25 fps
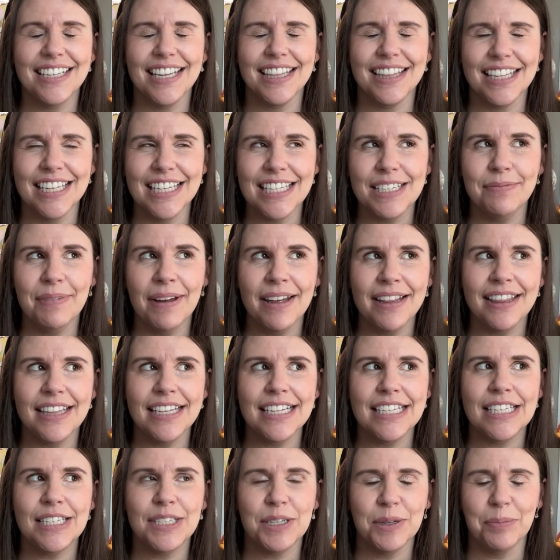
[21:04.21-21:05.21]
this month
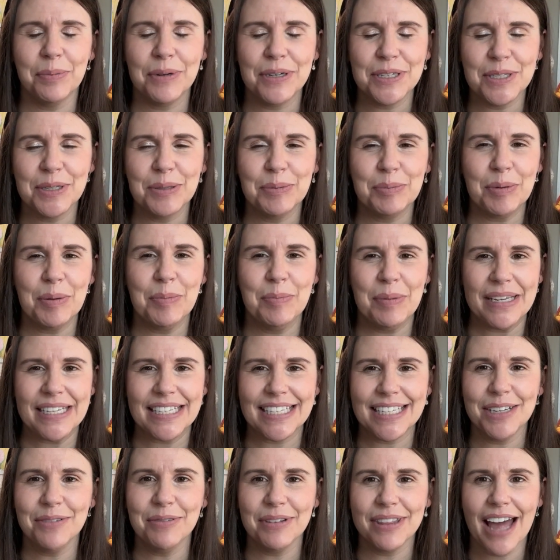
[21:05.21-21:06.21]
is super, super
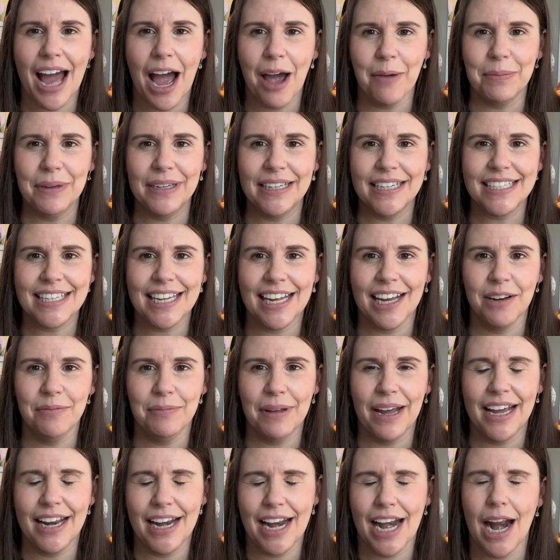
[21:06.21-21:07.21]
busy with Happiness
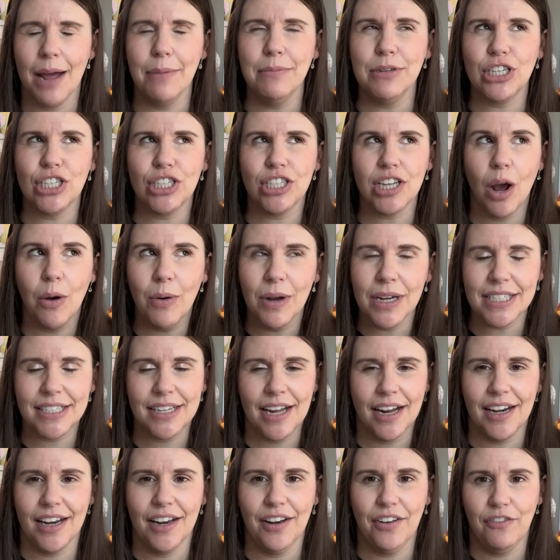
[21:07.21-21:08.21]
Handmade, and I'm so
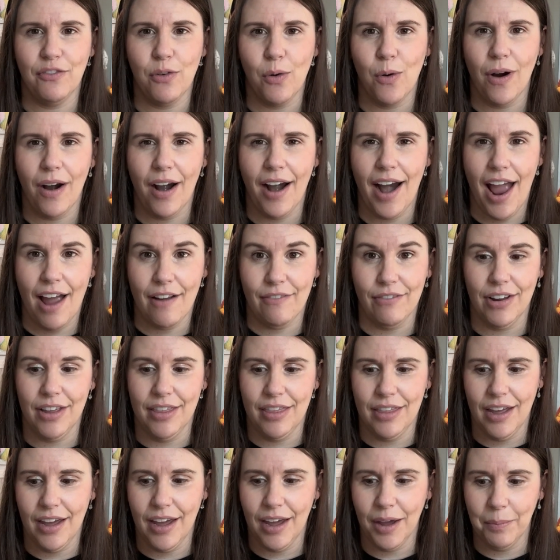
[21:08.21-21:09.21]
excited for
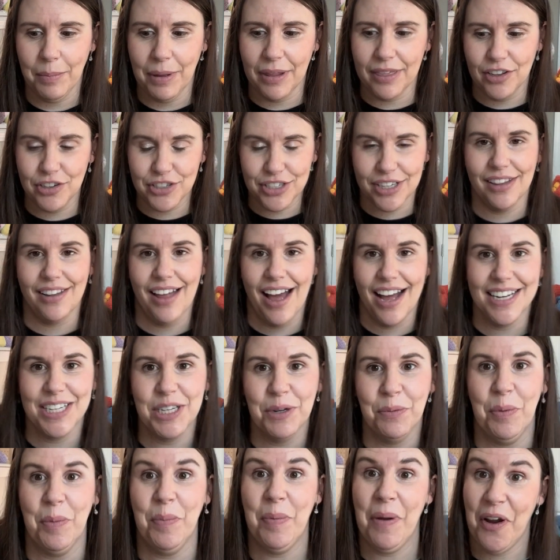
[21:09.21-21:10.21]
everything, but there's a lot to
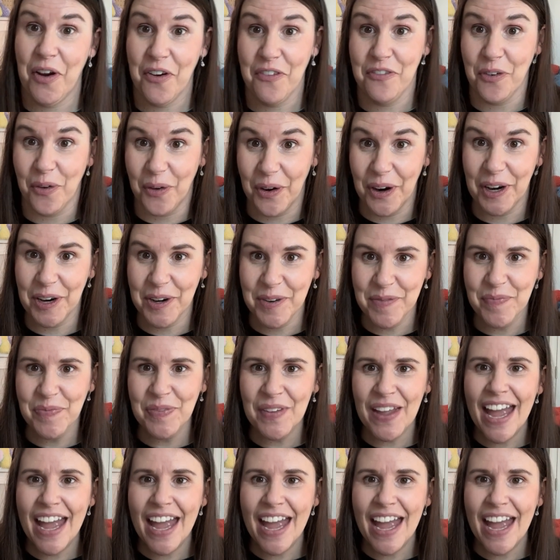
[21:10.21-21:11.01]
prepare for.